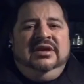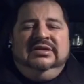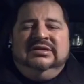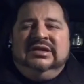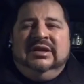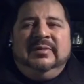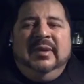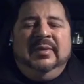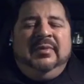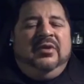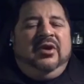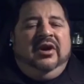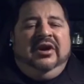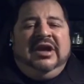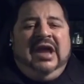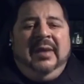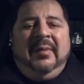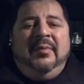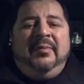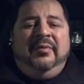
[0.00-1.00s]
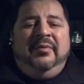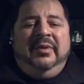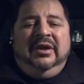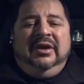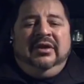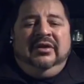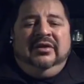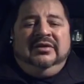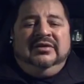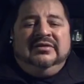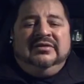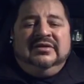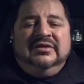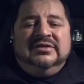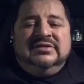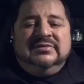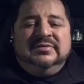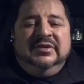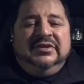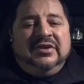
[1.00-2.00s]
Some people aren't capable of making good
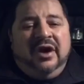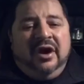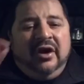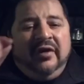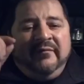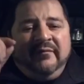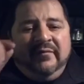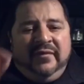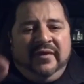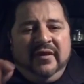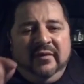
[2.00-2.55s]
decisions, but there are